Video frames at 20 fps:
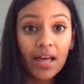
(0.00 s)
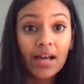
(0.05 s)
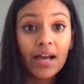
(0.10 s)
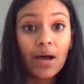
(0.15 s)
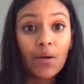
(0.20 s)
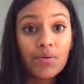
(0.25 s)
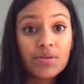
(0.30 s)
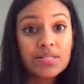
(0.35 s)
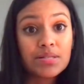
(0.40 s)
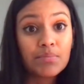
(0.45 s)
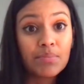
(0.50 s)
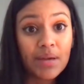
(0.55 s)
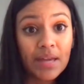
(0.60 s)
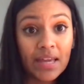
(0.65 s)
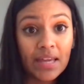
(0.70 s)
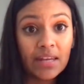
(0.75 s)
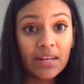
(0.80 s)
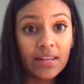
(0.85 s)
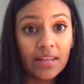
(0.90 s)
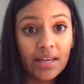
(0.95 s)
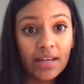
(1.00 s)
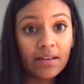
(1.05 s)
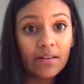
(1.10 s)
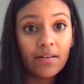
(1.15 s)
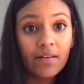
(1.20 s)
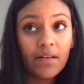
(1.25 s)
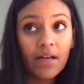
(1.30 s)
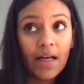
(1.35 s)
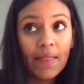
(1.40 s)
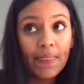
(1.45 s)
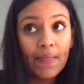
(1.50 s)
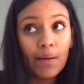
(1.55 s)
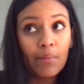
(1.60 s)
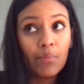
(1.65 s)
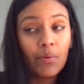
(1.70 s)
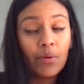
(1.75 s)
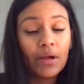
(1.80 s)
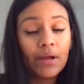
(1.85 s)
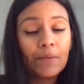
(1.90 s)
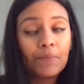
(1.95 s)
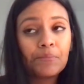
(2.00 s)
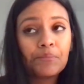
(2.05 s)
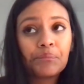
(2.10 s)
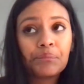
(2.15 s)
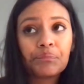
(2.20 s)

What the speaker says: I was in pain like at that point.